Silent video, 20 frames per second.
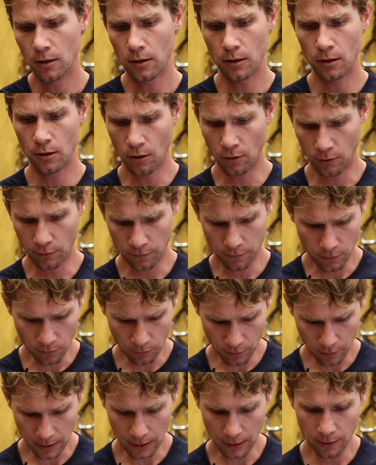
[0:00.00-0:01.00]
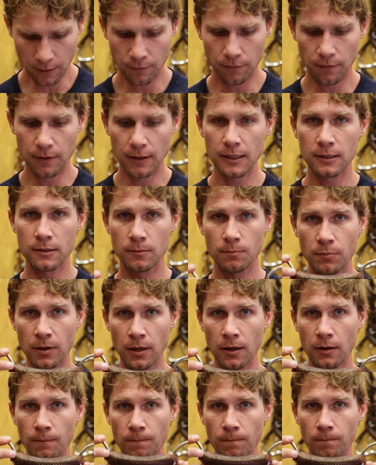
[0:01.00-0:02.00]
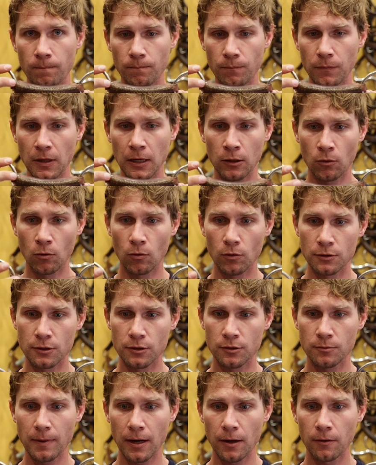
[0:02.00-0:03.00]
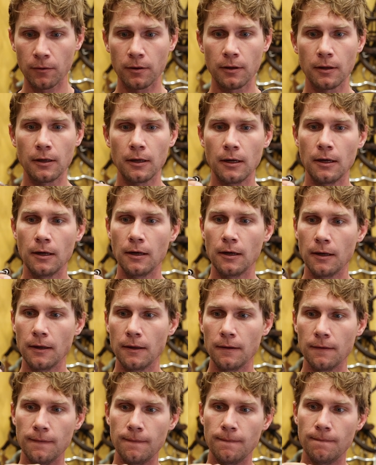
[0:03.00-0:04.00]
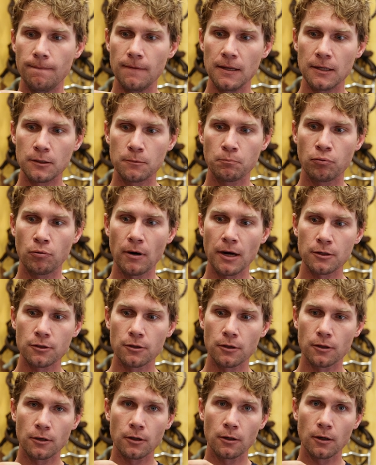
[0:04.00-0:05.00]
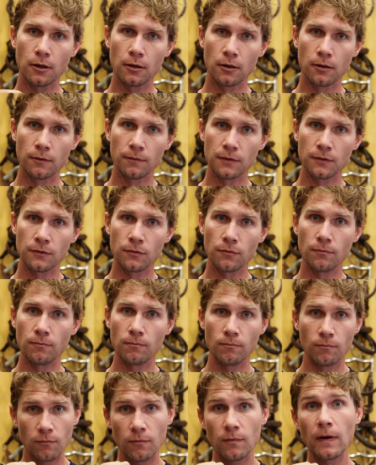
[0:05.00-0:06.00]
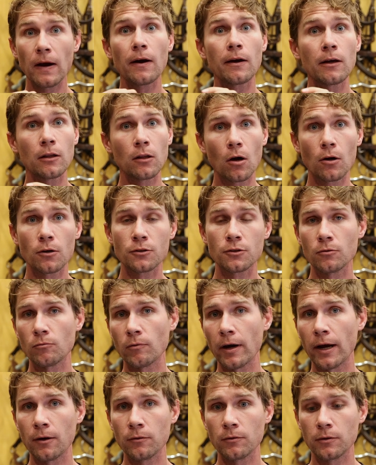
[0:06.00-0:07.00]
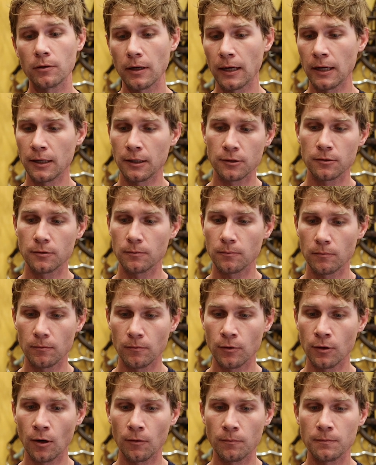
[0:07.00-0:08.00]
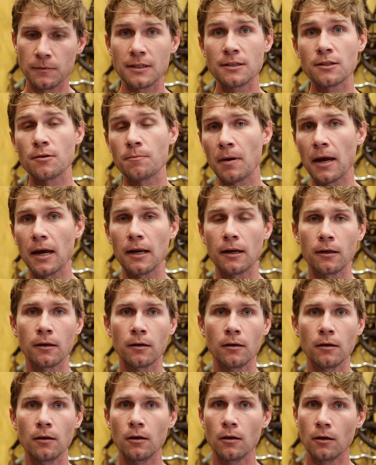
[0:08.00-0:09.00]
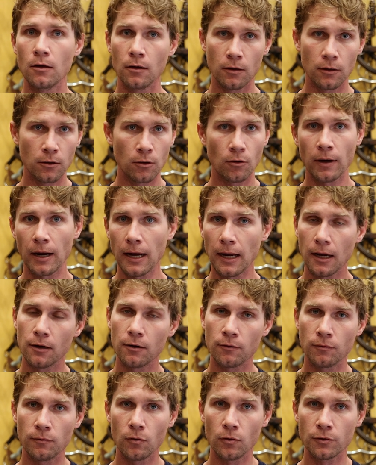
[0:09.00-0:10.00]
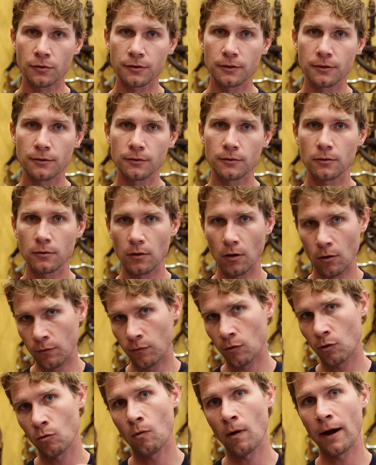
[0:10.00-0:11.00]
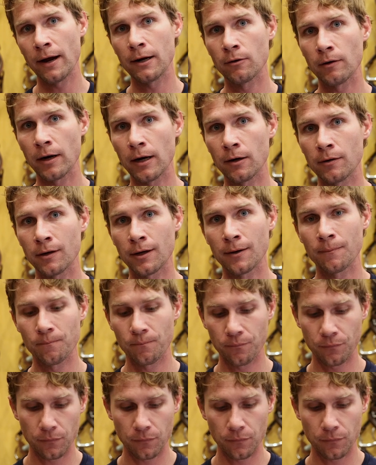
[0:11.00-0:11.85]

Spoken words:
If you think of this bit in the horse's mouth, this pressure curve is very large and round, and dissipating your hand forces over a wider area.